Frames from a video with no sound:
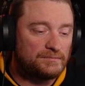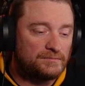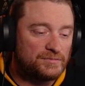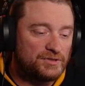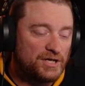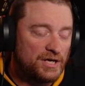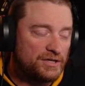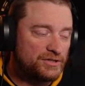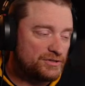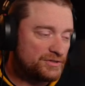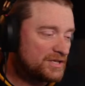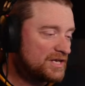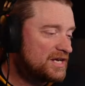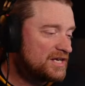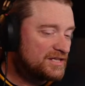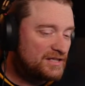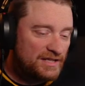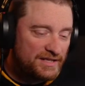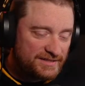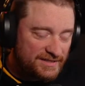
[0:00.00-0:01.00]
Dodgers.
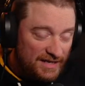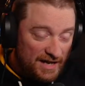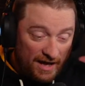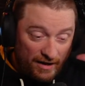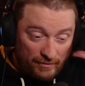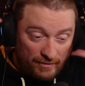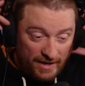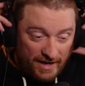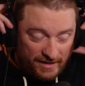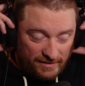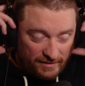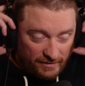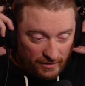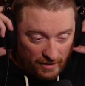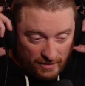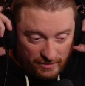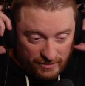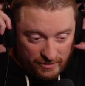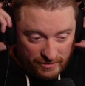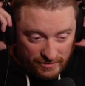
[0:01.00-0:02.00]
Listen, I don't hate the
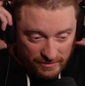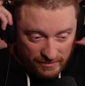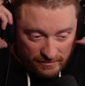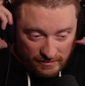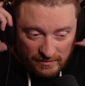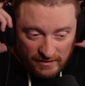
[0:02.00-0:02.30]
Dodgers.